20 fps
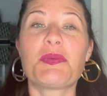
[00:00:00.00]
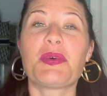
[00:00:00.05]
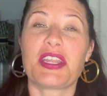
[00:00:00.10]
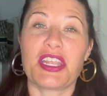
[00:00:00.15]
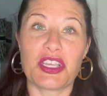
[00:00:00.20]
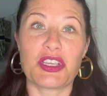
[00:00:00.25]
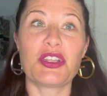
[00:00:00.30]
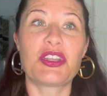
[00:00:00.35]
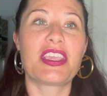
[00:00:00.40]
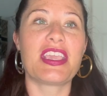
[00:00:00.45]
but
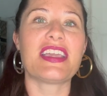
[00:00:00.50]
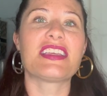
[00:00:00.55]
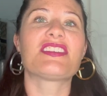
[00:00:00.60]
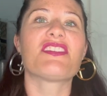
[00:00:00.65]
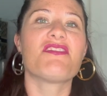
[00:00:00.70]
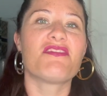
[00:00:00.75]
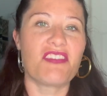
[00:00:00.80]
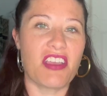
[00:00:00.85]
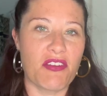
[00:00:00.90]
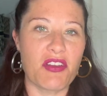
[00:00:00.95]
it could
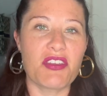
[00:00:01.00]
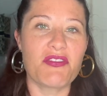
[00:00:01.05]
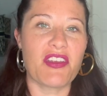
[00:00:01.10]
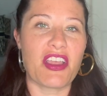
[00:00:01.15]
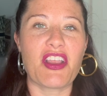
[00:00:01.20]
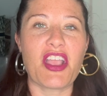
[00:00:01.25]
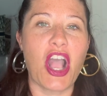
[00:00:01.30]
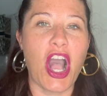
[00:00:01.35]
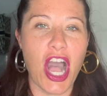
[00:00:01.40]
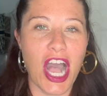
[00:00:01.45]
get very,
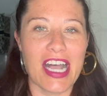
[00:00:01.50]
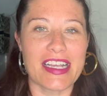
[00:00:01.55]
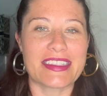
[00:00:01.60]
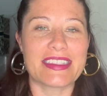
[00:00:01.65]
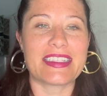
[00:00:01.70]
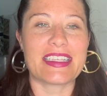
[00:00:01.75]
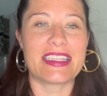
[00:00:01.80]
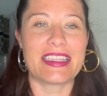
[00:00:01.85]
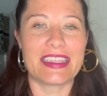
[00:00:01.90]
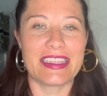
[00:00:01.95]
very
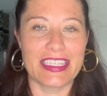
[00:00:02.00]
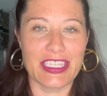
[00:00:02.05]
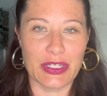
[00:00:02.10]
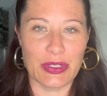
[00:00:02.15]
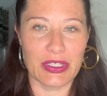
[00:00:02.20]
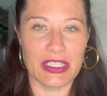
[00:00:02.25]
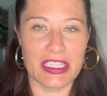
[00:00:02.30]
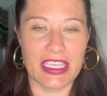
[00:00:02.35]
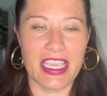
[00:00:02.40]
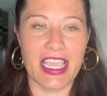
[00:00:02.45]
hot,
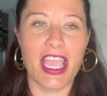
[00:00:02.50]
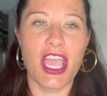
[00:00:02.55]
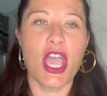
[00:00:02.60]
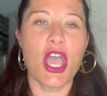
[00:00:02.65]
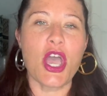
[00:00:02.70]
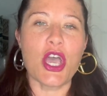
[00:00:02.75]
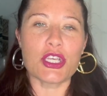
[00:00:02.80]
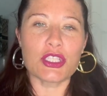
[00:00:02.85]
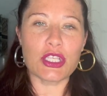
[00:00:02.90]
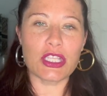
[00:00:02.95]
literally.
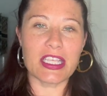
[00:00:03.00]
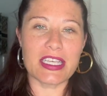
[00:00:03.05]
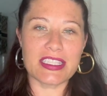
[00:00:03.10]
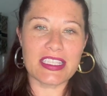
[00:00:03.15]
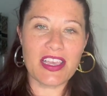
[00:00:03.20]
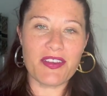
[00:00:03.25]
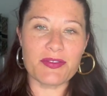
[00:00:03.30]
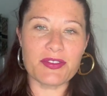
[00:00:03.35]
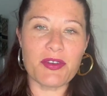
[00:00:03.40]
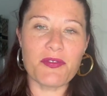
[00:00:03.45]
So
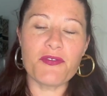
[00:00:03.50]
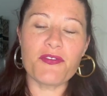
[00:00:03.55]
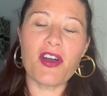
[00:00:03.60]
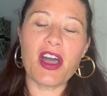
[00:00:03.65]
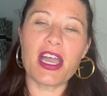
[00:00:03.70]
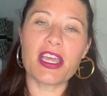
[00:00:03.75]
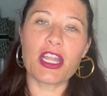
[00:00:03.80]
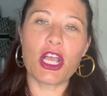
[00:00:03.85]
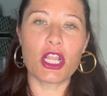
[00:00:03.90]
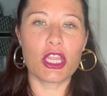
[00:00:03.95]
let's have some
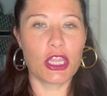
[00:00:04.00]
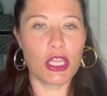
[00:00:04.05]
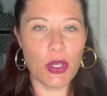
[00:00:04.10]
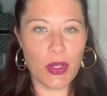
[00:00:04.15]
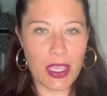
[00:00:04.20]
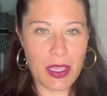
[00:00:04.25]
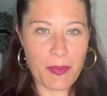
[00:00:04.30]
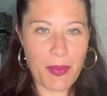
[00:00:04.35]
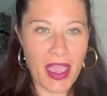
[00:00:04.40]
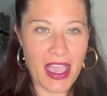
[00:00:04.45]
fun
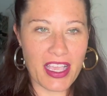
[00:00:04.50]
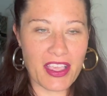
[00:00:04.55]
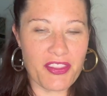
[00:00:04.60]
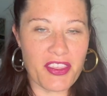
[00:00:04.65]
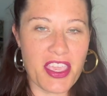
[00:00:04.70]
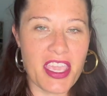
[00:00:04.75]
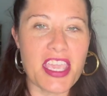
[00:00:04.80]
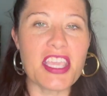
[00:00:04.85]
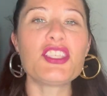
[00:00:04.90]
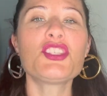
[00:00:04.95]
looking back at
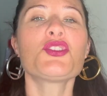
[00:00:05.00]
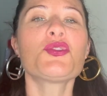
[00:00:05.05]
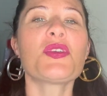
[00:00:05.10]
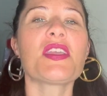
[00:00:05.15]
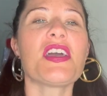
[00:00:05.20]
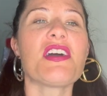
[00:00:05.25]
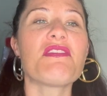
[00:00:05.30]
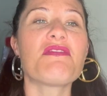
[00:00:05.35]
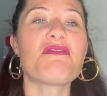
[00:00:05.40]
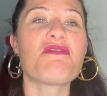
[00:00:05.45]
the
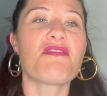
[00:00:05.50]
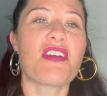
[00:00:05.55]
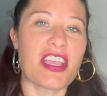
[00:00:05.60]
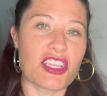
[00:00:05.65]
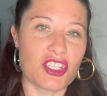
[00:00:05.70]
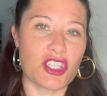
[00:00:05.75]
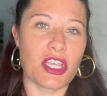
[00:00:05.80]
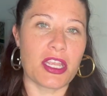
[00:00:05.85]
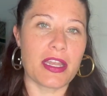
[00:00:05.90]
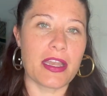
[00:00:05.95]
history of
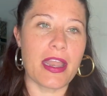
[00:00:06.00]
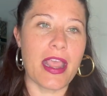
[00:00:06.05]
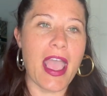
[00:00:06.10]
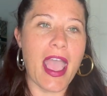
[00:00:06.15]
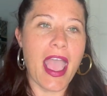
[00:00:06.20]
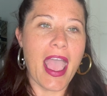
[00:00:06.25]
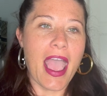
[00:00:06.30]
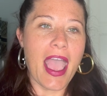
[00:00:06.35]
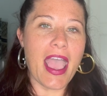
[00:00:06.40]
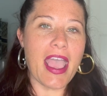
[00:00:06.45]
fashion
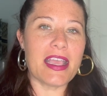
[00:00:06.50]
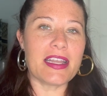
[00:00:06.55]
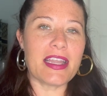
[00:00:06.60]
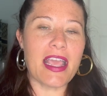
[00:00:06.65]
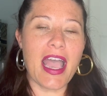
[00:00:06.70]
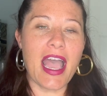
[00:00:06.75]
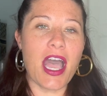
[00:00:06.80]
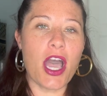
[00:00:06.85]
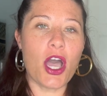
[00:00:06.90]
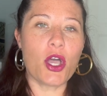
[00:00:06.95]
and
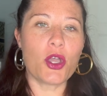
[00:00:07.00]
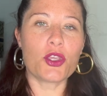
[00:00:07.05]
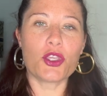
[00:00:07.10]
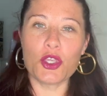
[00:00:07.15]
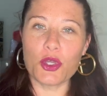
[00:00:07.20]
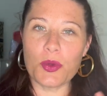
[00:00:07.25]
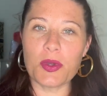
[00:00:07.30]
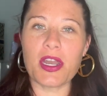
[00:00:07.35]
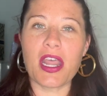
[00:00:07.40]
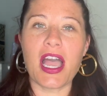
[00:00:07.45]
how
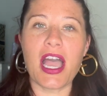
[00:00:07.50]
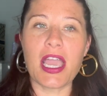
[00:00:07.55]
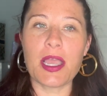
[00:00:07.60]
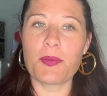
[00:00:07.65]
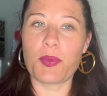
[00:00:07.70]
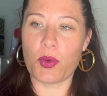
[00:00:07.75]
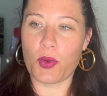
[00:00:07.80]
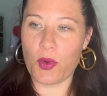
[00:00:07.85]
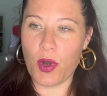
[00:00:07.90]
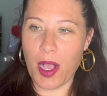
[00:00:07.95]
you and I
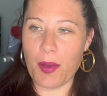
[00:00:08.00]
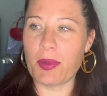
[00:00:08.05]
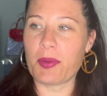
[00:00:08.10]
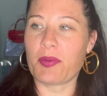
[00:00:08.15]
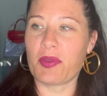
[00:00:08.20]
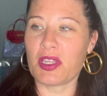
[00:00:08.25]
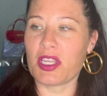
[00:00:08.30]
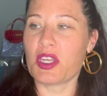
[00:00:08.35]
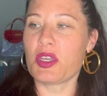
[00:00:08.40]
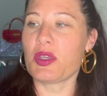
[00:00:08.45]

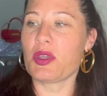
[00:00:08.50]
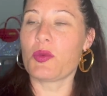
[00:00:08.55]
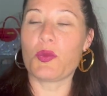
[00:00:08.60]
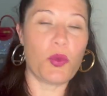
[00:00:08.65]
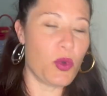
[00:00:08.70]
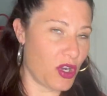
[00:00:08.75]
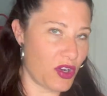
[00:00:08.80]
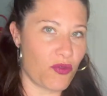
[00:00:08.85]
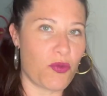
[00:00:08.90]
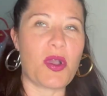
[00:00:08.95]
probably
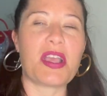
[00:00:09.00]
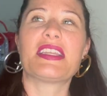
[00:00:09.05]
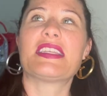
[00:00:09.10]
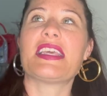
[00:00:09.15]
would have went